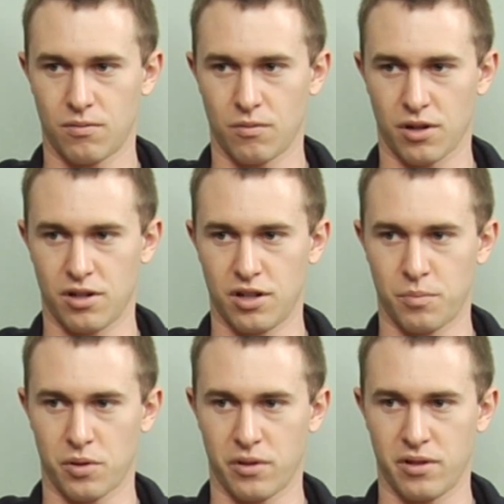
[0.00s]
gonna
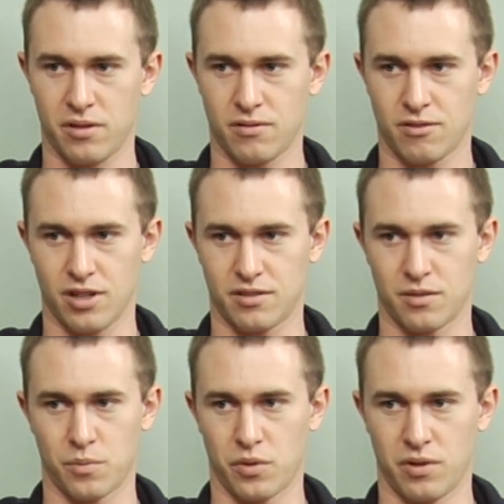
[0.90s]
deploy at
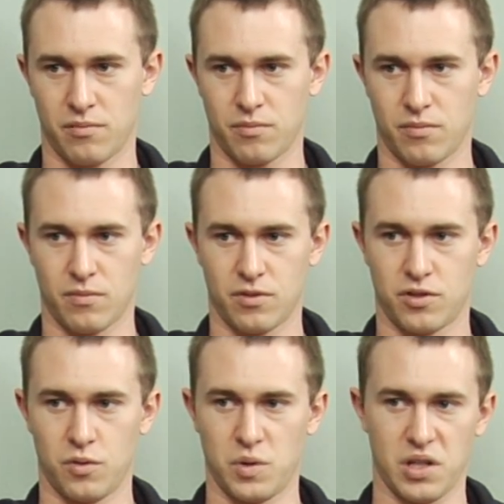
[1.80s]
some point
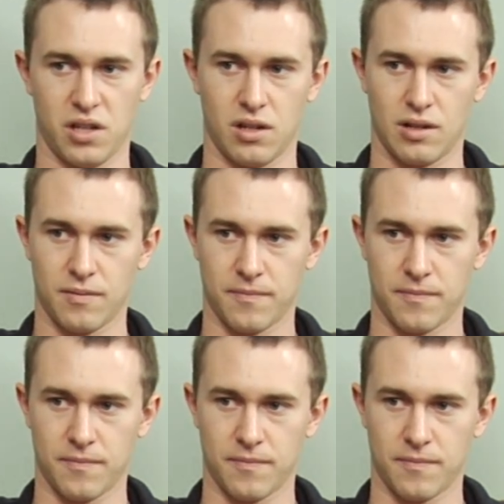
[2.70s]
soon again.